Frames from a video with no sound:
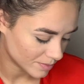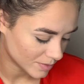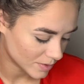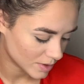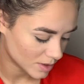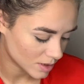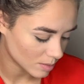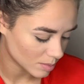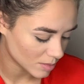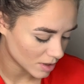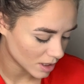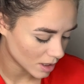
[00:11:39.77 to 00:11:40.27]

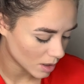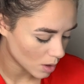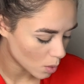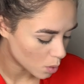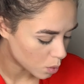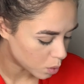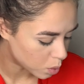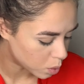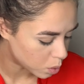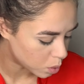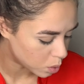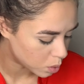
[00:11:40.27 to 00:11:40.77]
Something
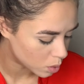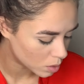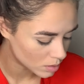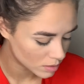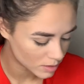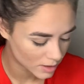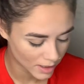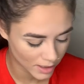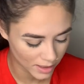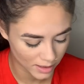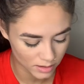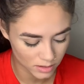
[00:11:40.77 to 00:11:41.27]

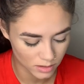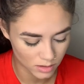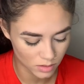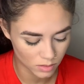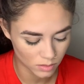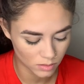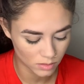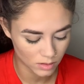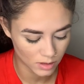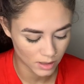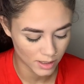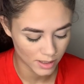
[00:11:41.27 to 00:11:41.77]
that I
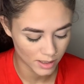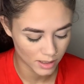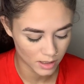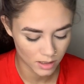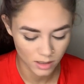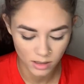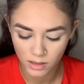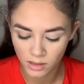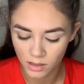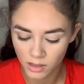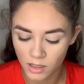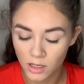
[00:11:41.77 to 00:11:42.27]
don't like
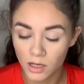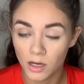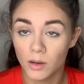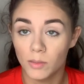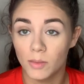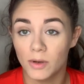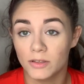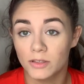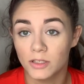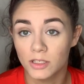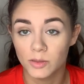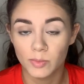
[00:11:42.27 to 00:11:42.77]

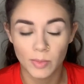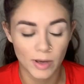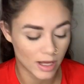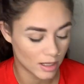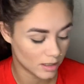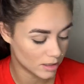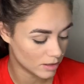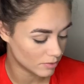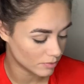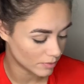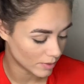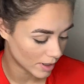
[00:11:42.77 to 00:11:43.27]
about this
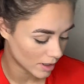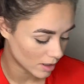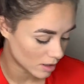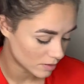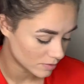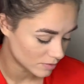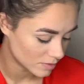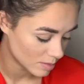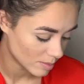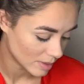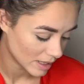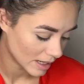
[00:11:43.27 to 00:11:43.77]
palette right
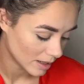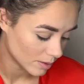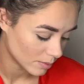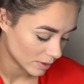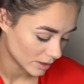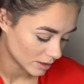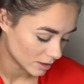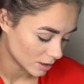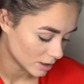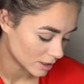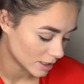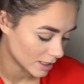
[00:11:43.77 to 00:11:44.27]
off the bat
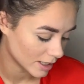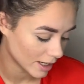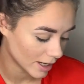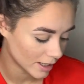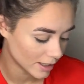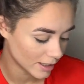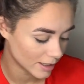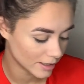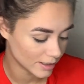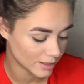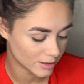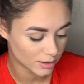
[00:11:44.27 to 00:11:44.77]
when looking at
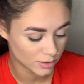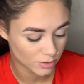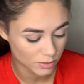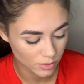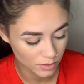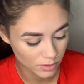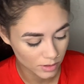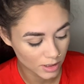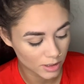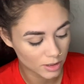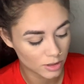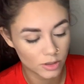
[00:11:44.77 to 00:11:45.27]
it is there's
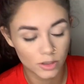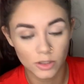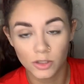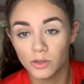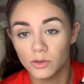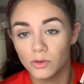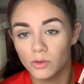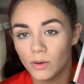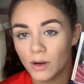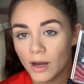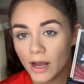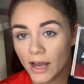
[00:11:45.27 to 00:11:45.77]
only
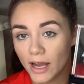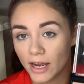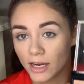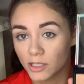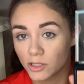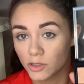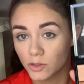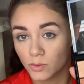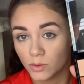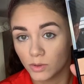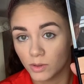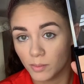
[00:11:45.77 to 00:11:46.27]
two
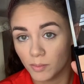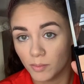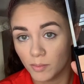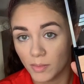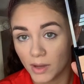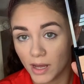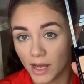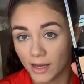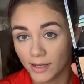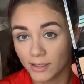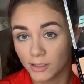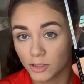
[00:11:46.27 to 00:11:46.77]
actual
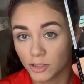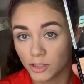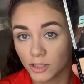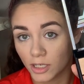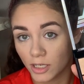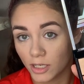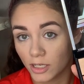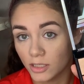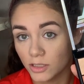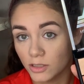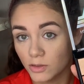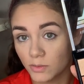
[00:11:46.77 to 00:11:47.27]
matte
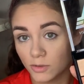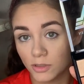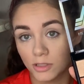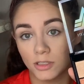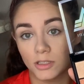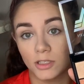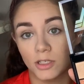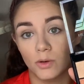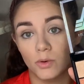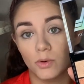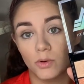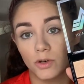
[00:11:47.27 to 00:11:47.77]
shades, which is
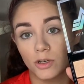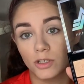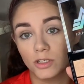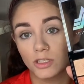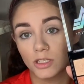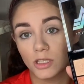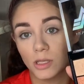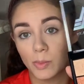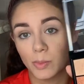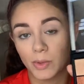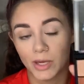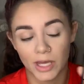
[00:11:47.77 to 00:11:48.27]
the orange
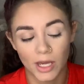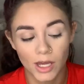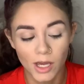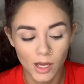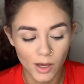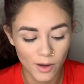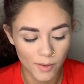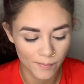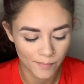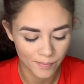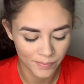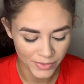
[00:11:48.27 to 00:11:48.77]
and the pink.
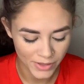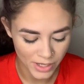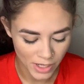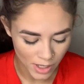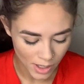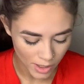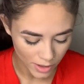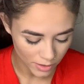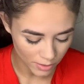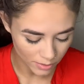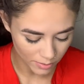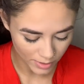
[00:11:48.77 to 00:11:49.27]

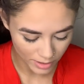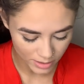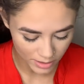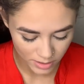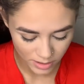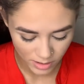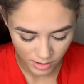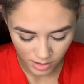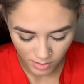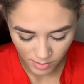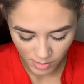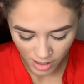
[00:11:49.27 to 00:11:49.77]
The rest of
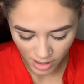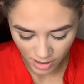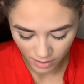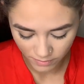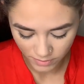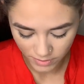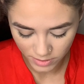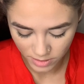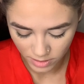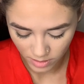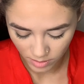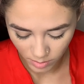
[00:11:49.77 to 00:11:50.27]
them have
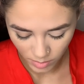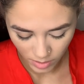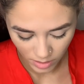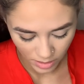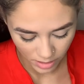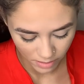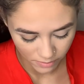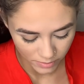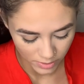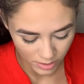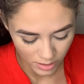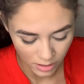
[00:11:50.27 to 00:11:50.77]
some
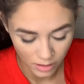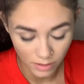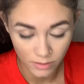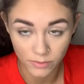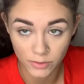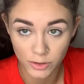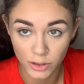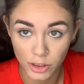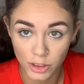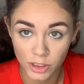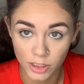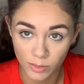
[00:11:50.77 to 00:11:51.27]
level of
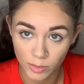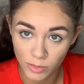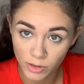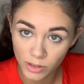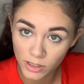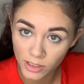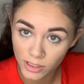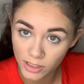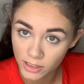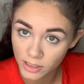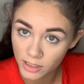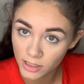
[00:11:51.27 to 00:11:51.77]
shimmer
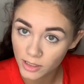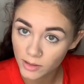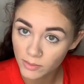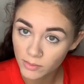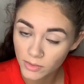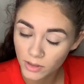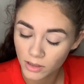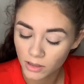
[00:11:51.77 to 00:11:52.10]
in them,